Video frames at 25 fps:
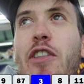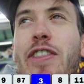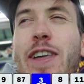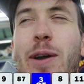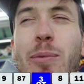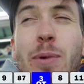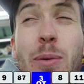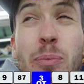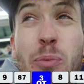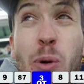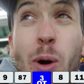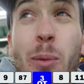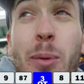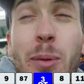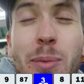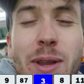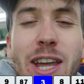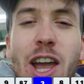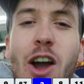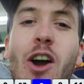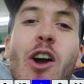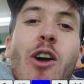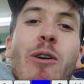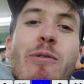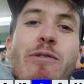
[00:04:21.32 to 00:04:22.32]
think we're probably
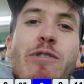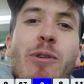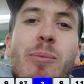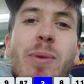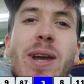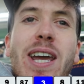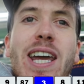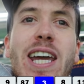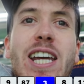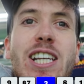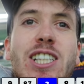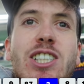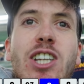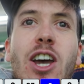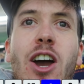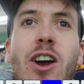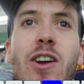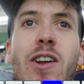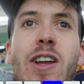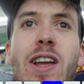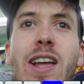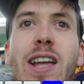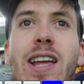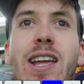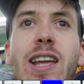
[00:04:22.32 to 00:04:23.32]
home from here. So,
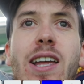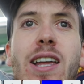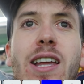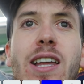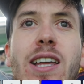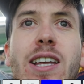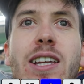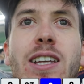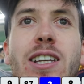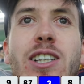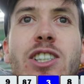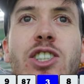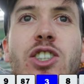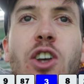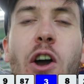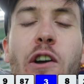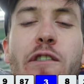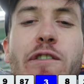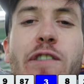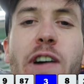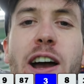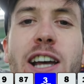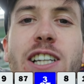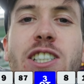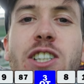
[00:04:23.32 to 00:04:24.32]
so
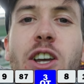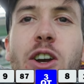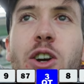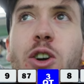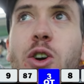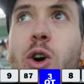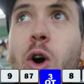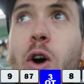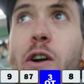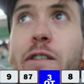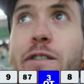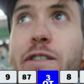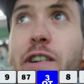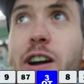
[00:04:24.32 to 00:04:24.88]
far so good.